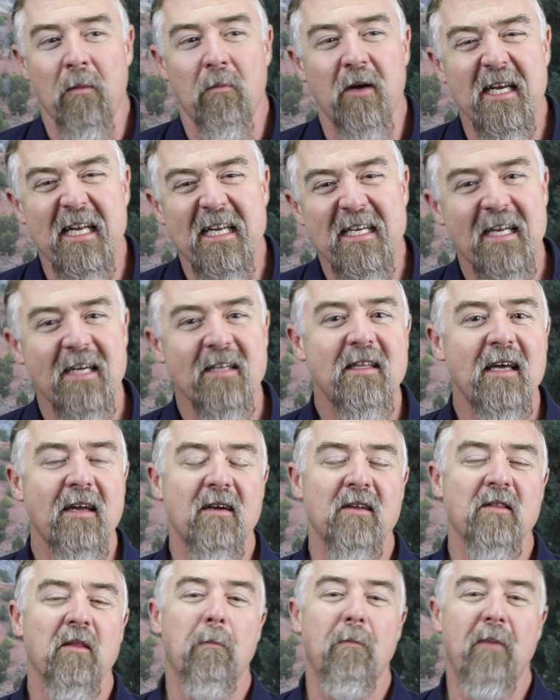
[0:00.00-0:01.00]
But he did that
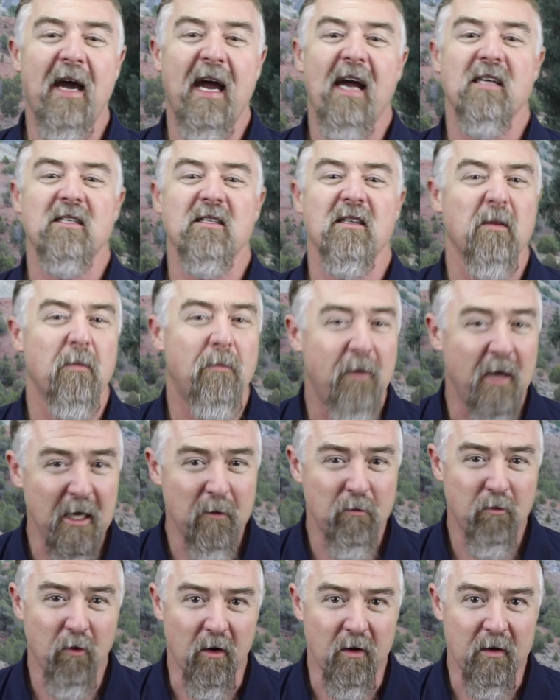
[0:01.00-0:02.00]
on the backs of the
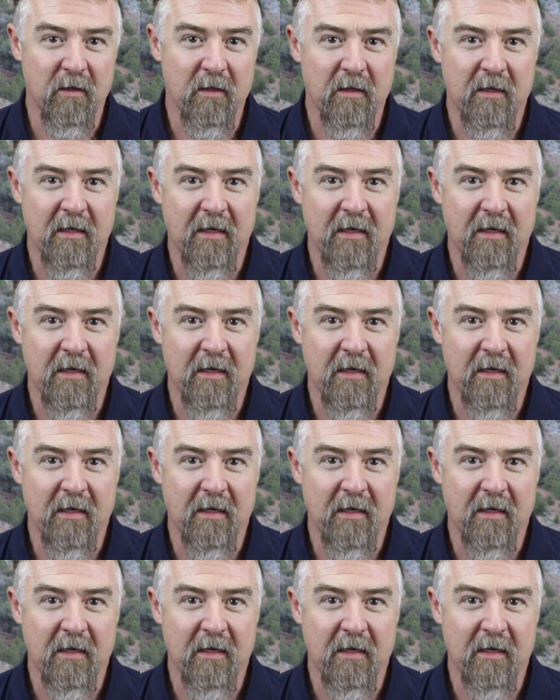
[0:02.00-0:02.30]
people.